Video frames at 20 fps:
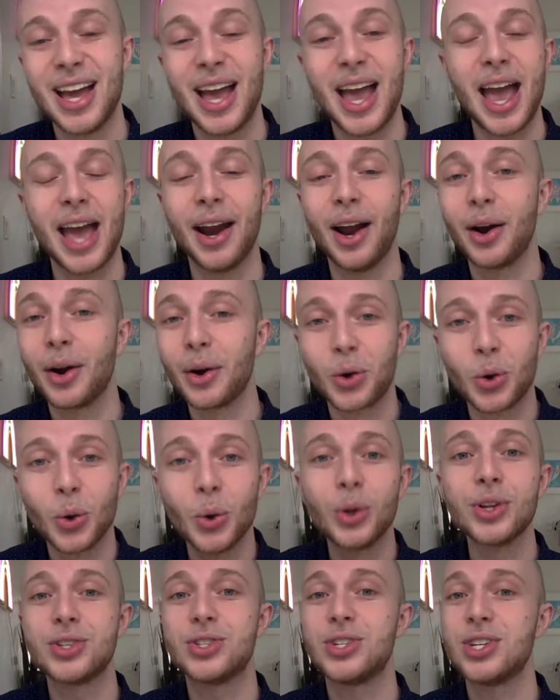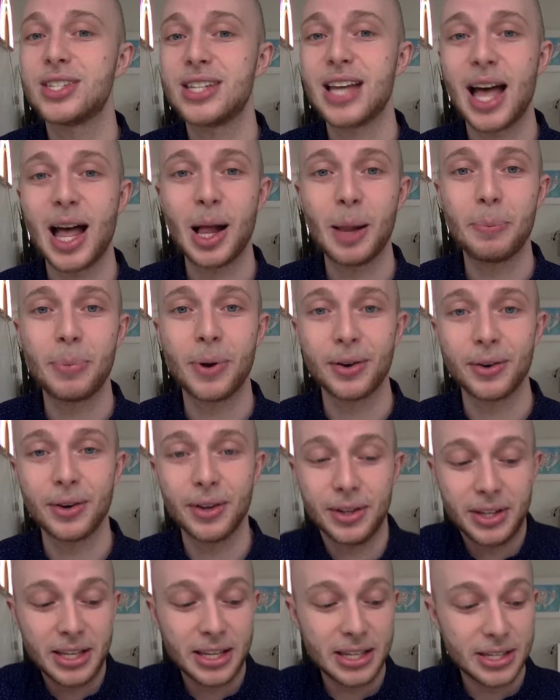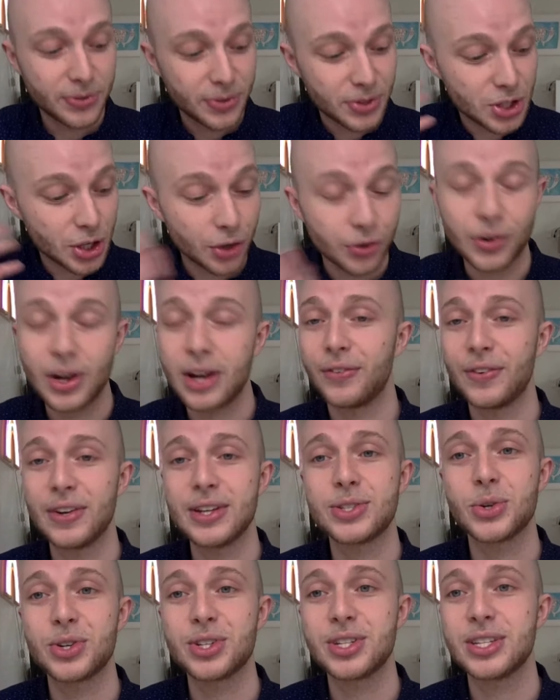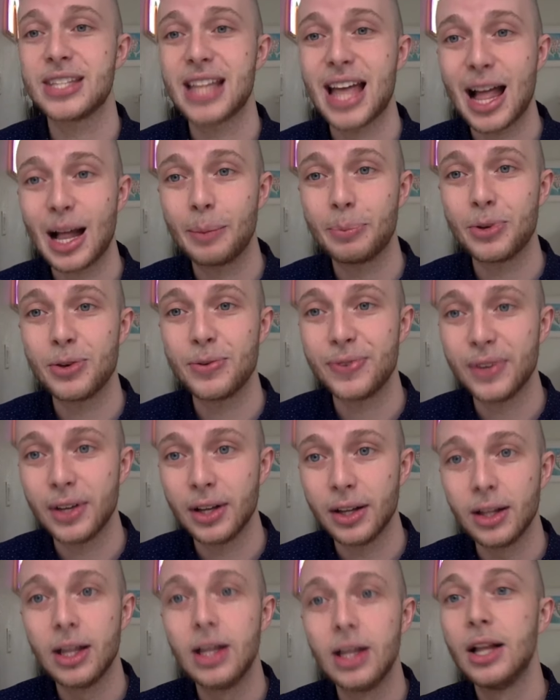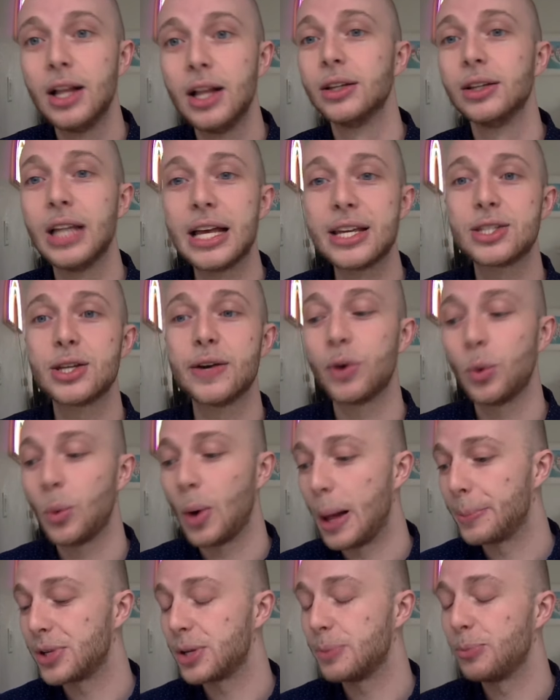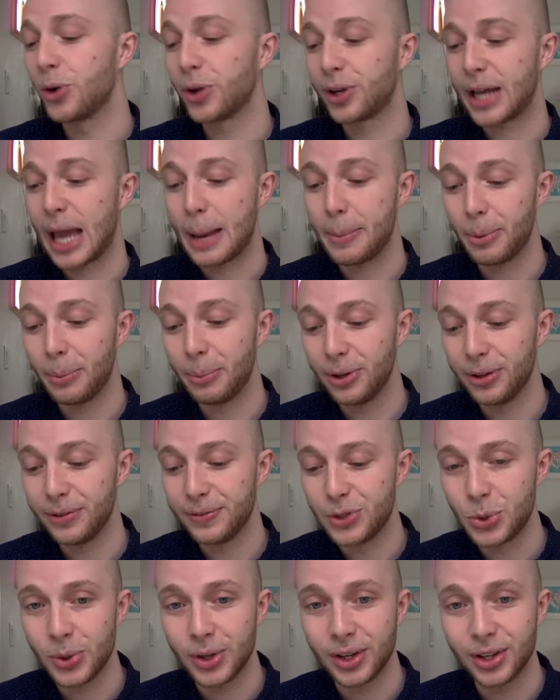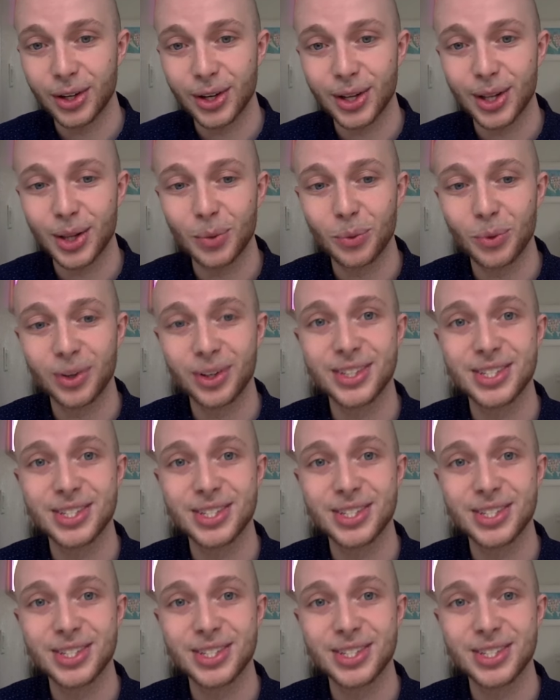And our goal is just to help our is to create resources that help you feel less overwhelmed and more capable of doing good in the world.